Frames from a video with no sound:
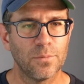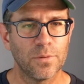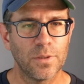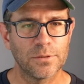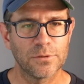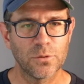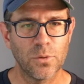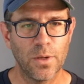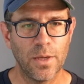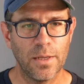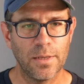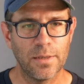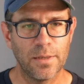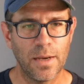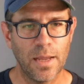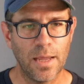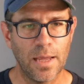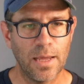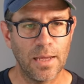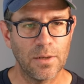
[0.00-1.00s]
Let's go ahead
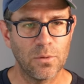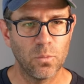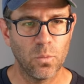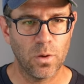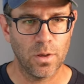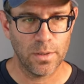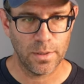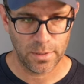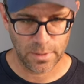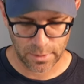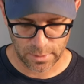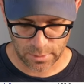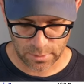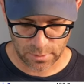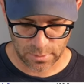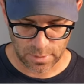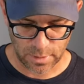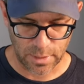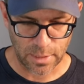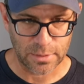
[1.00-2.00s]
and add one
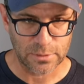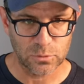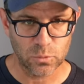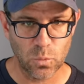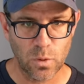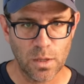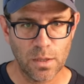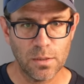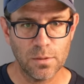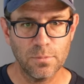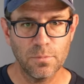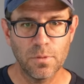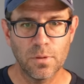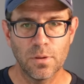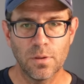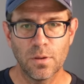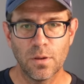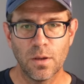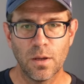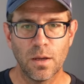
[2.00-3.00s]
here as well
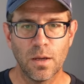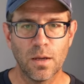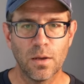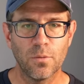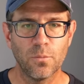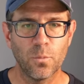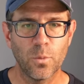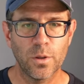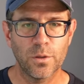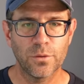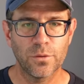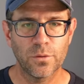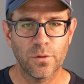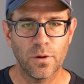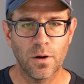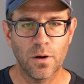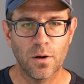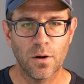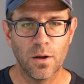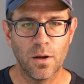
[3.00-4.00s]
uh, with
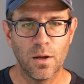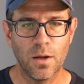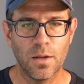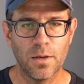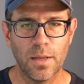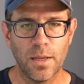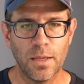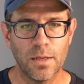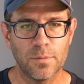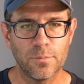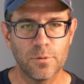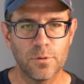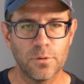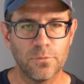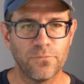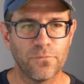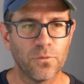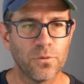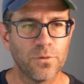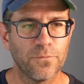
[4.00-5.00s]
our on
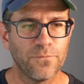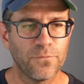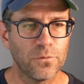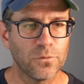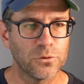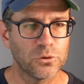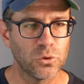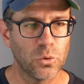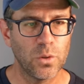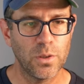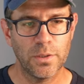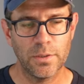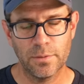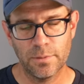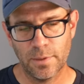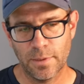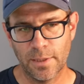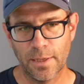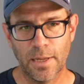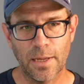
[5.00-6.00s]
animal for the full
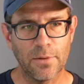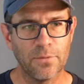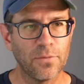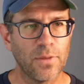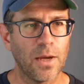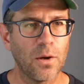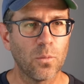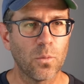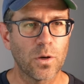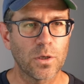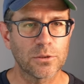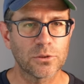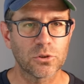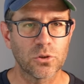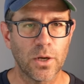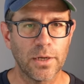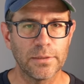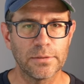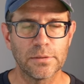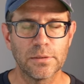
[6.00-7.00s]
join. And again, that works
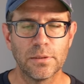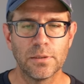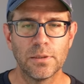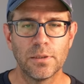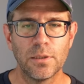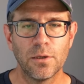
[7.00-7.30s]
great.